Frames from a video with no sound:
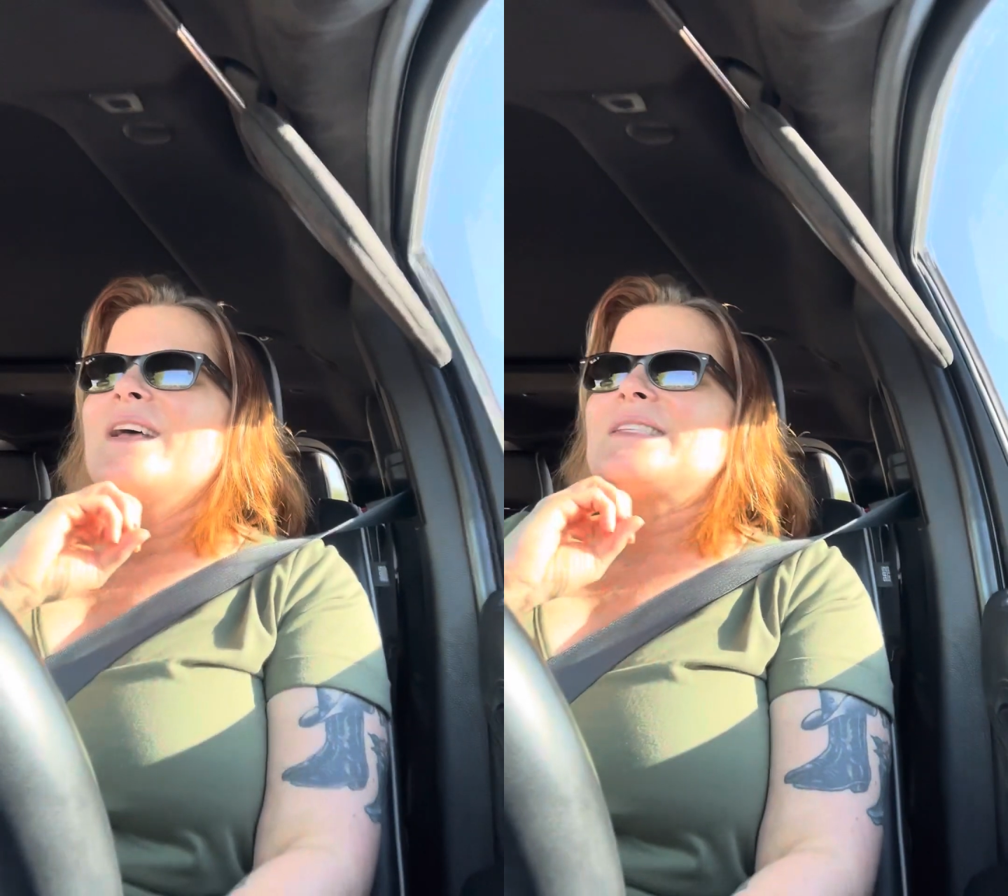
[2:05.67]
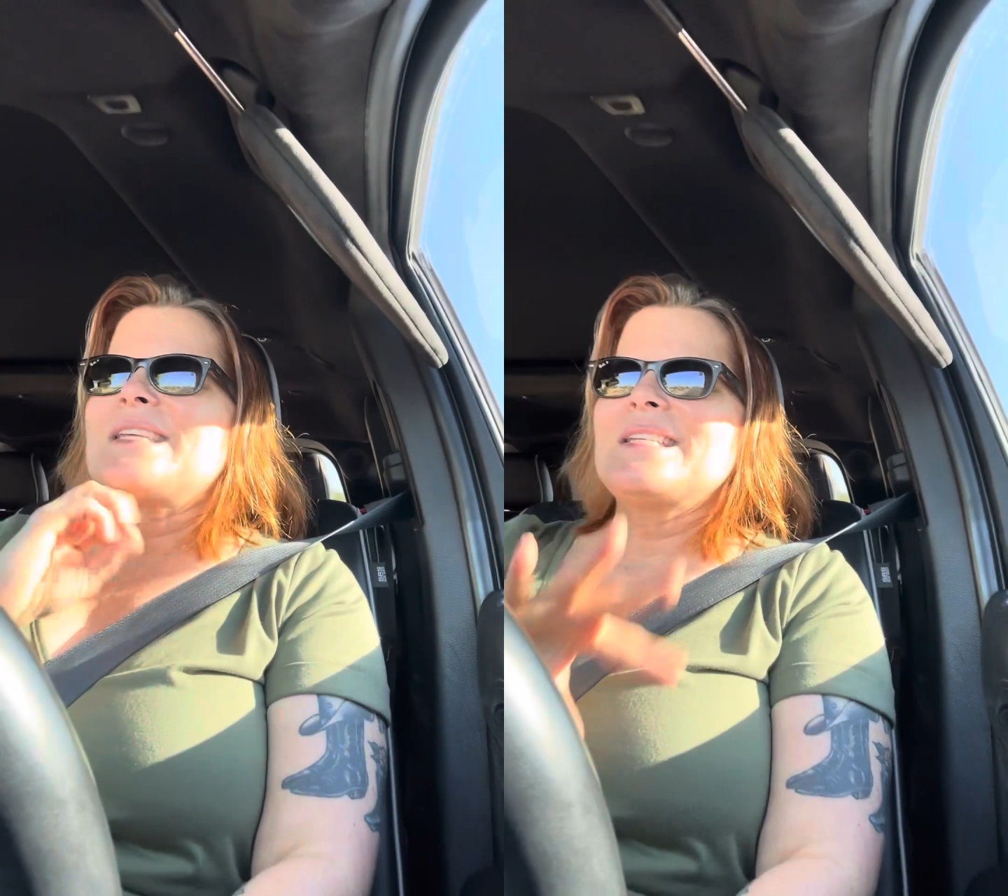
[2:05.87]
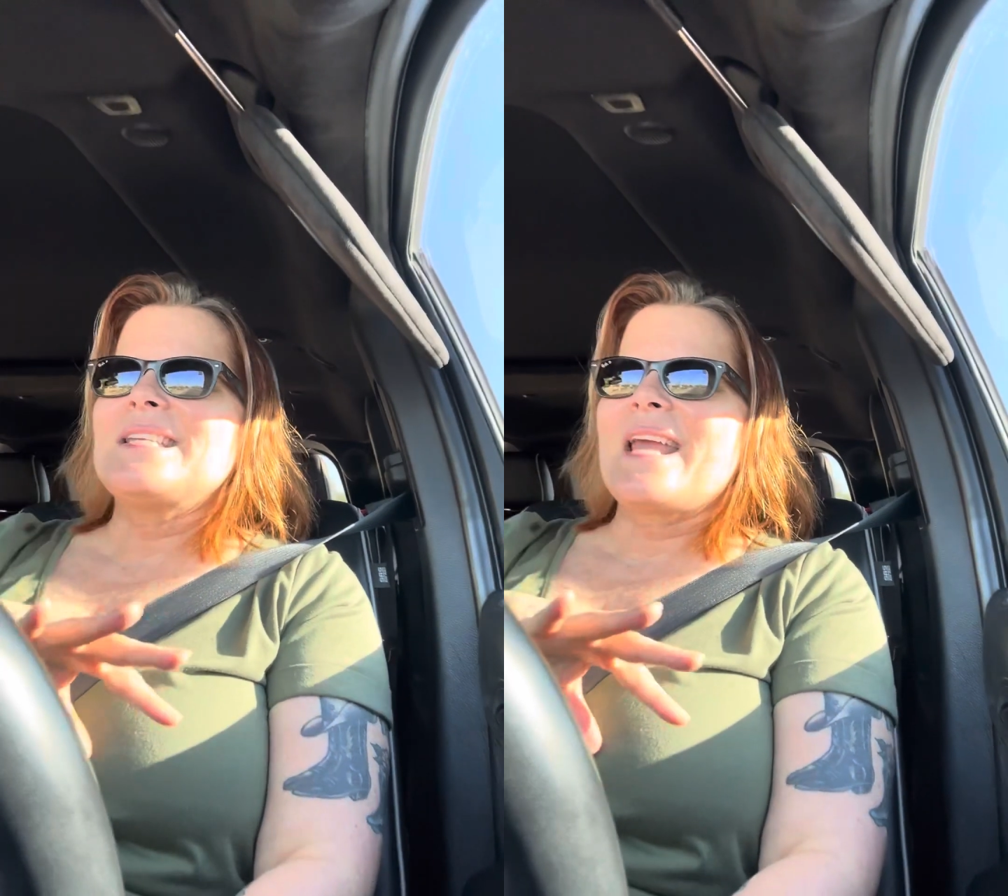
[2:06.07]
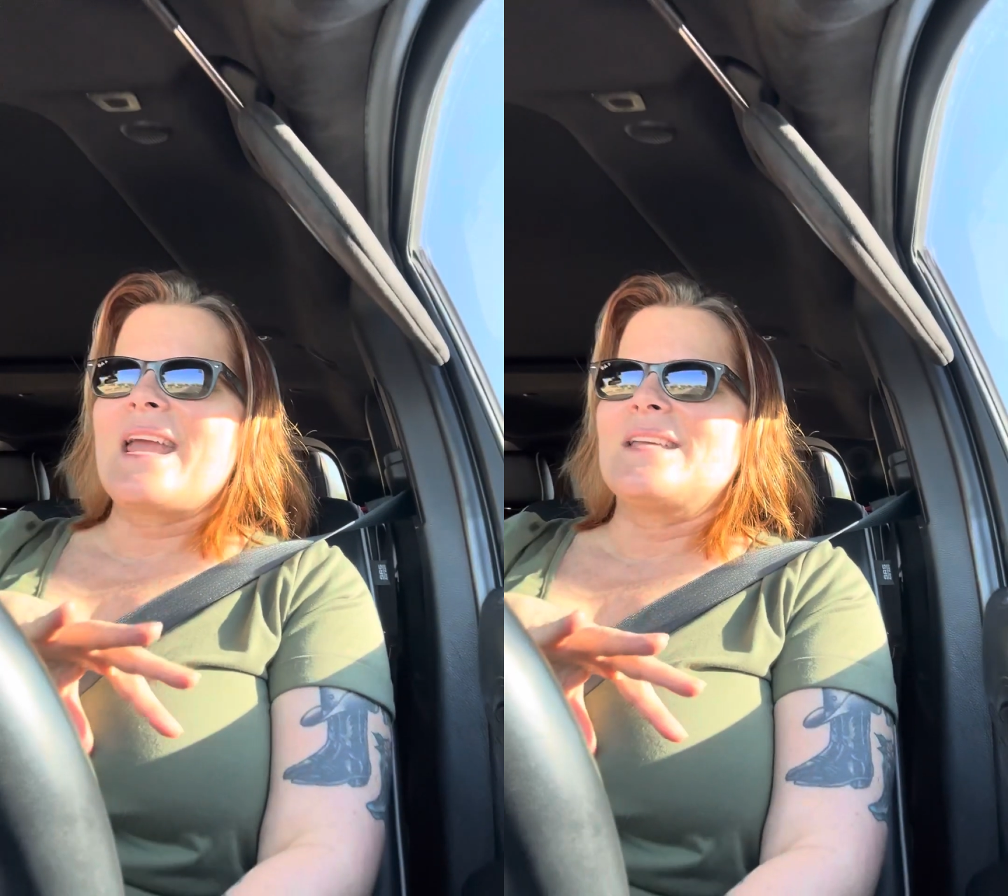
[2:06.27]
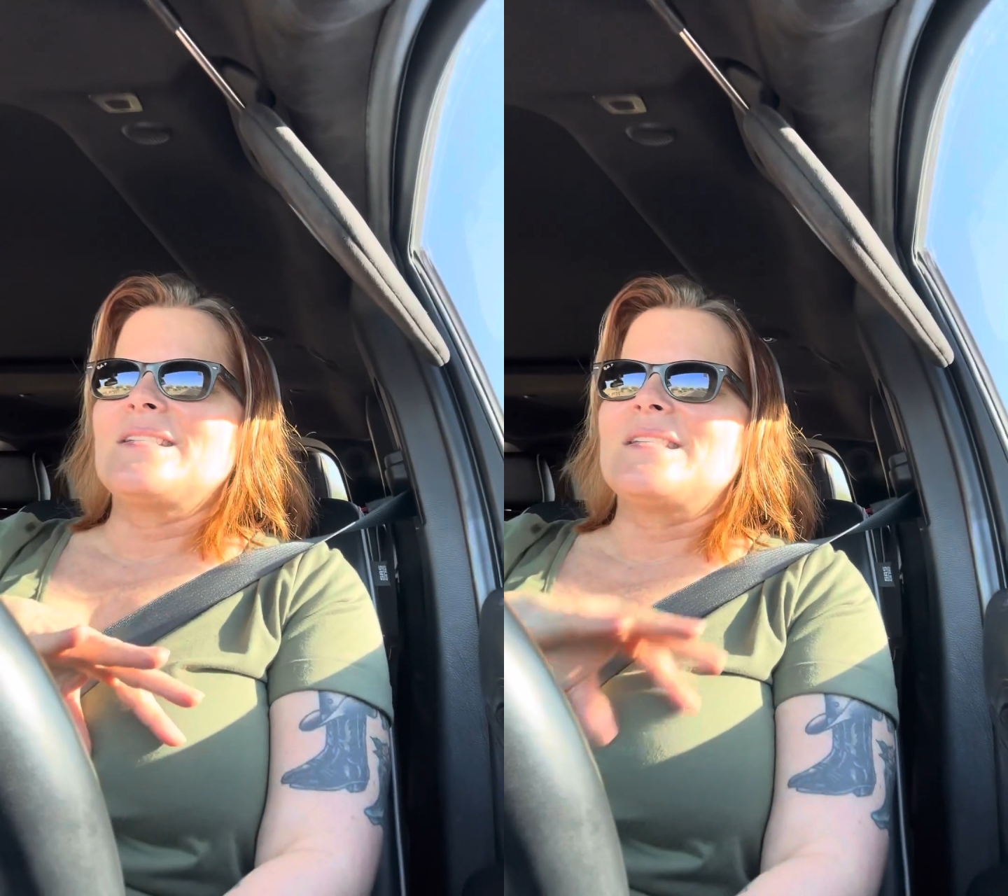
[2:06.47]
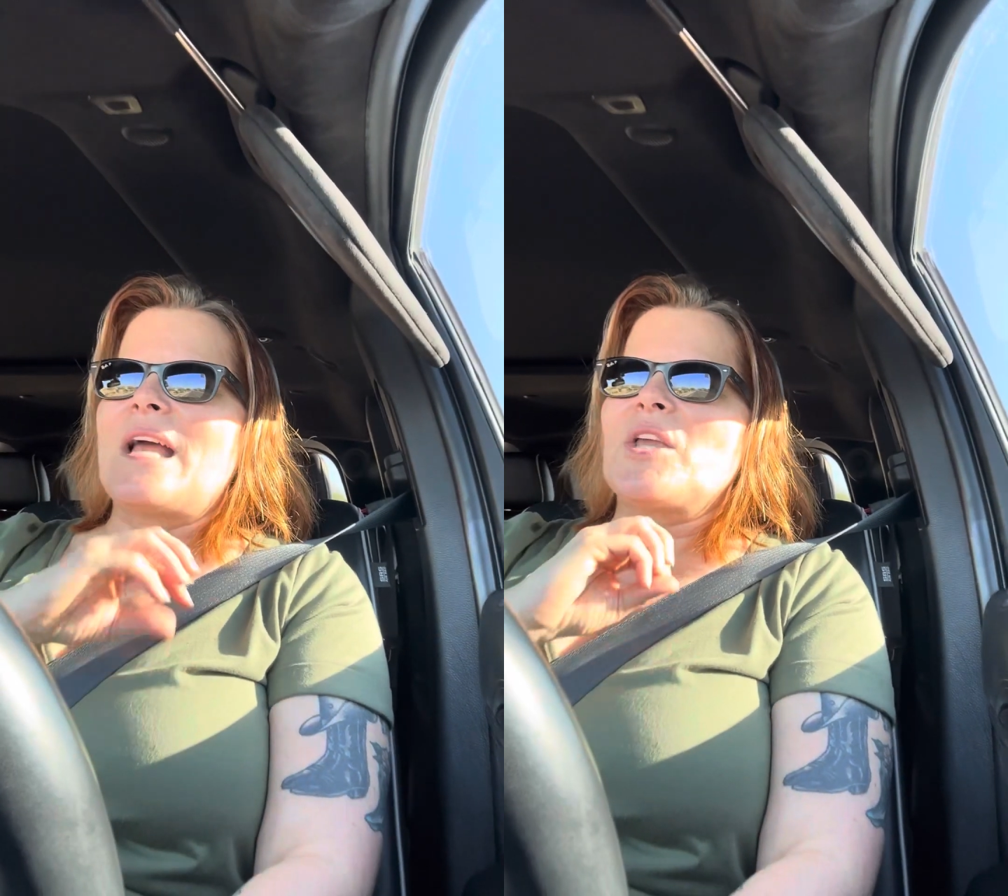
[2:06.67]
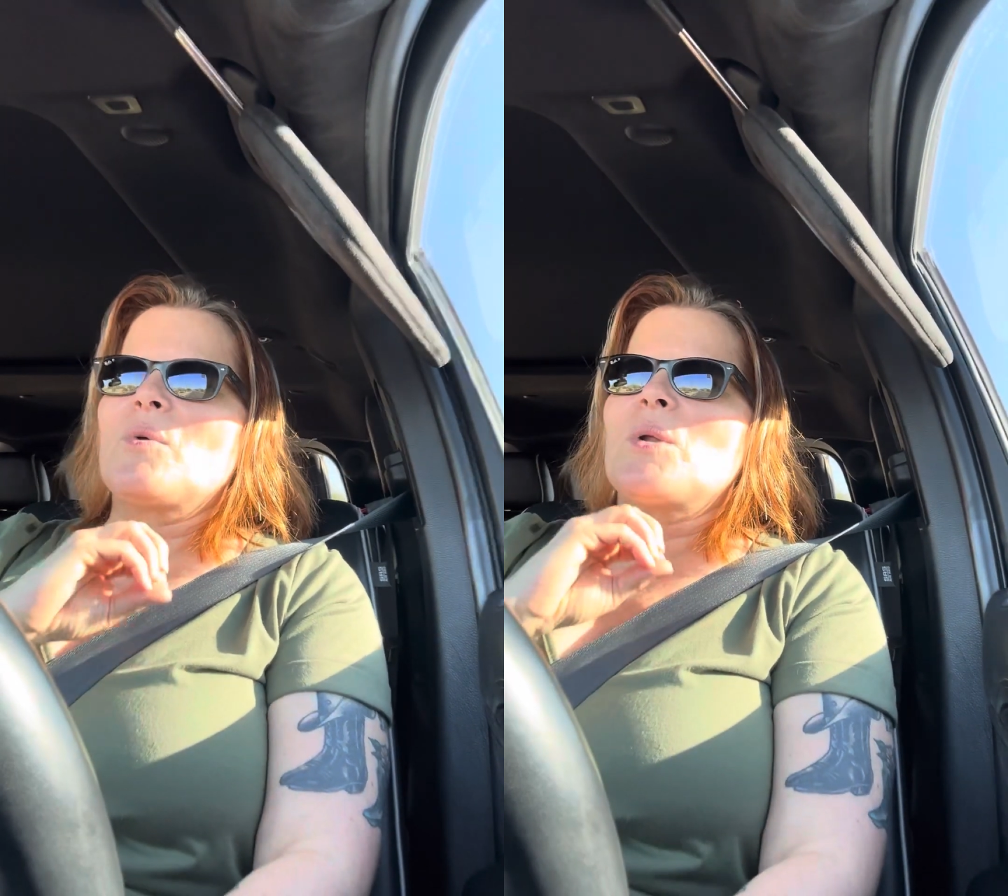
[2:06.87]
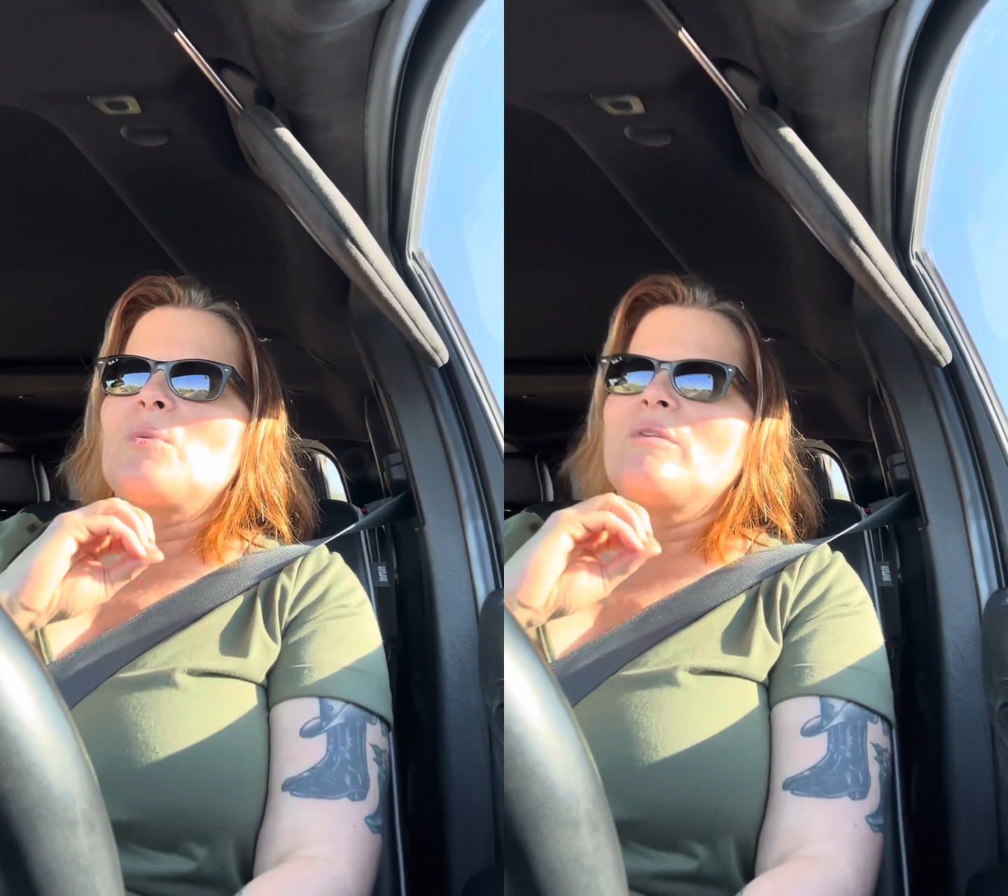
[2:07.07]
CTAs. Now you
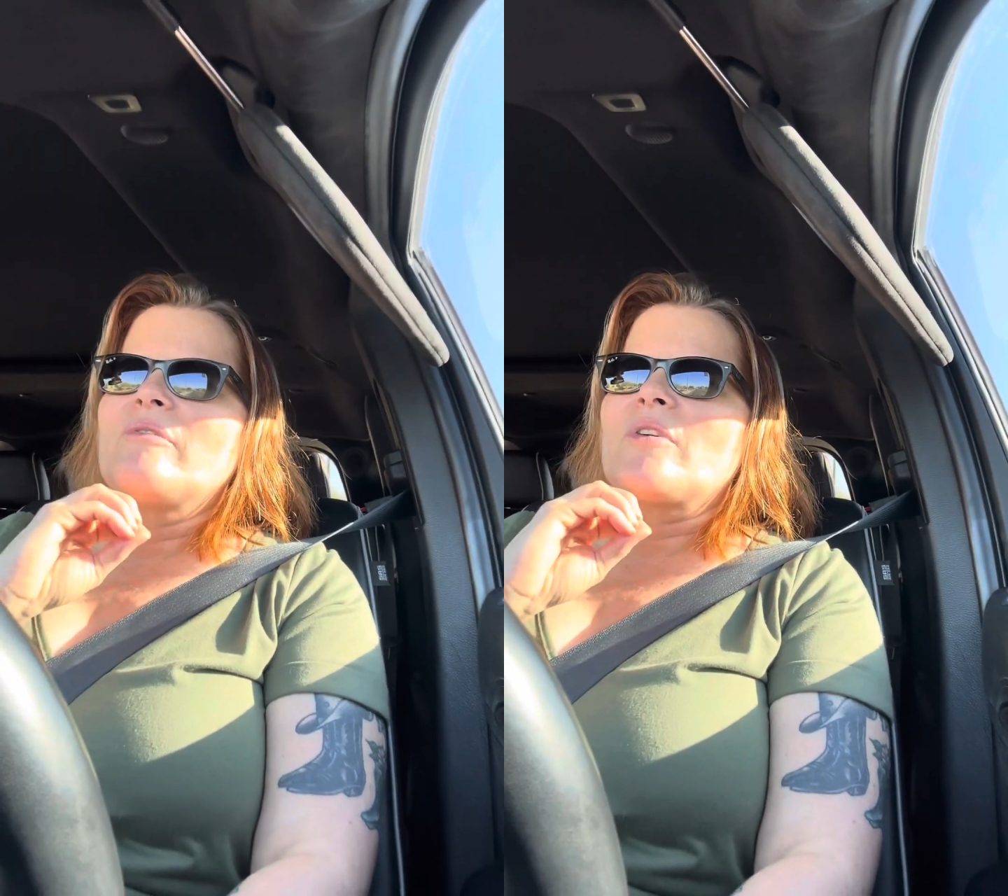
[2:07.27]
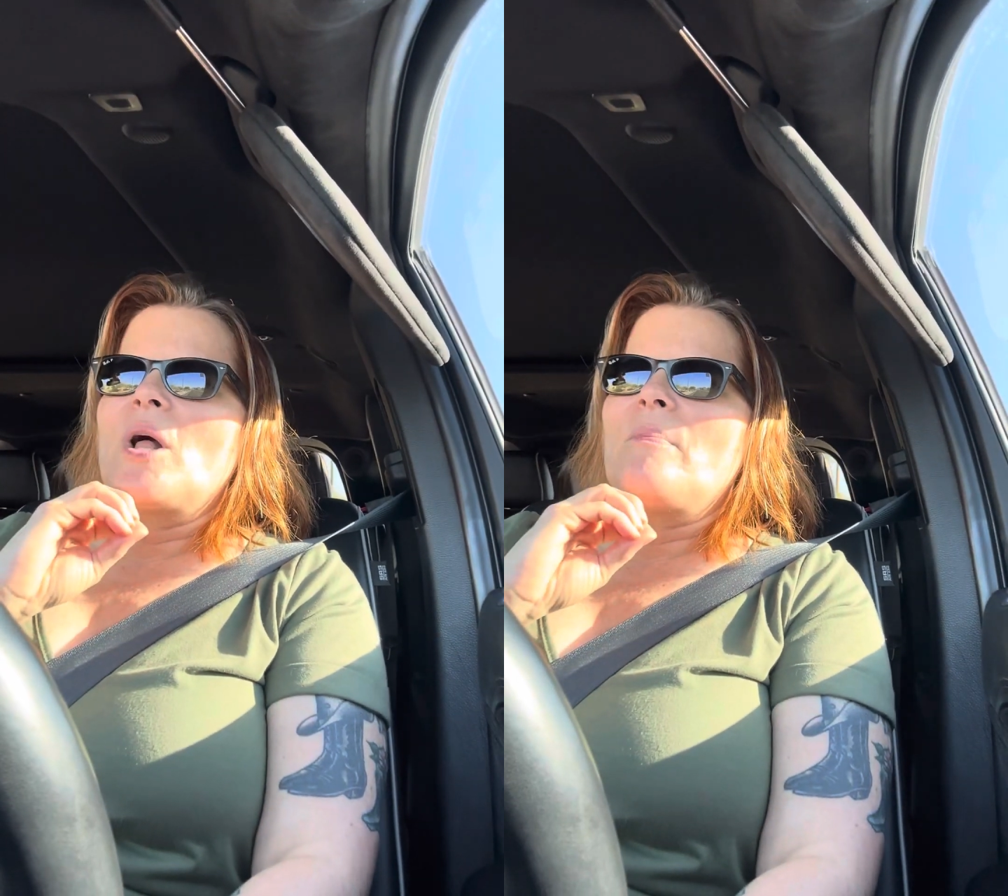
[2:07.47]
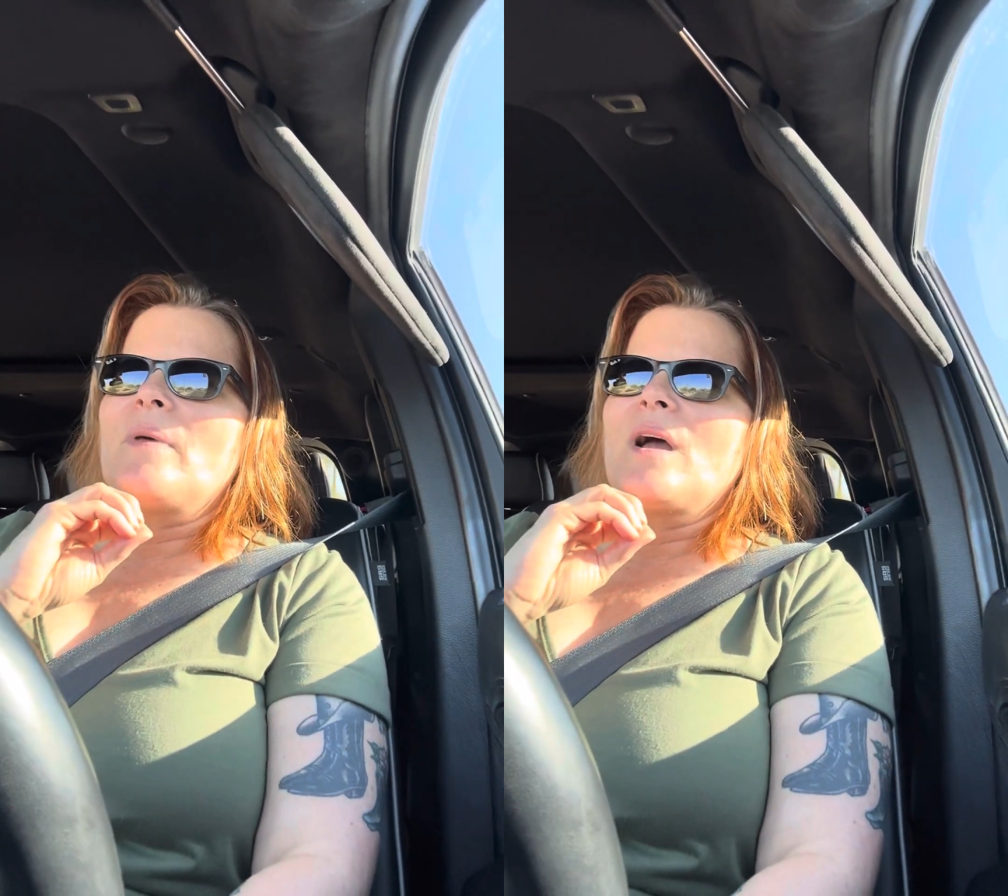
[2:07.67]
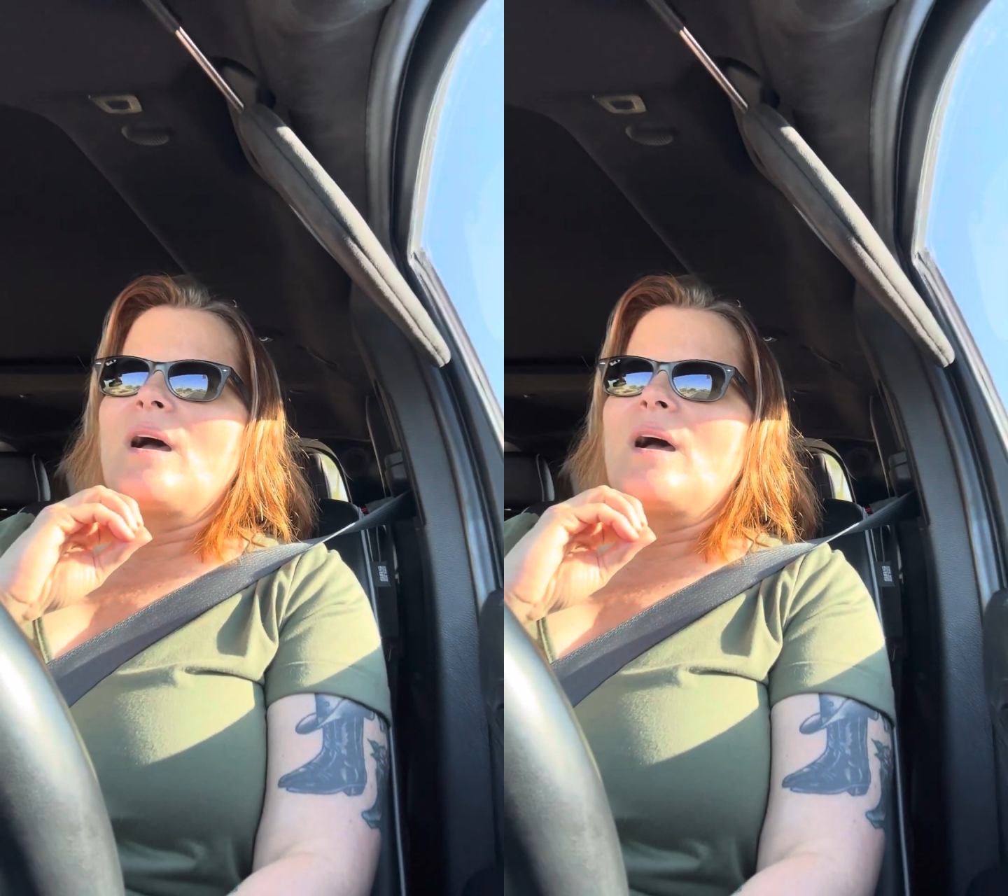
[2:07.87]
want to move from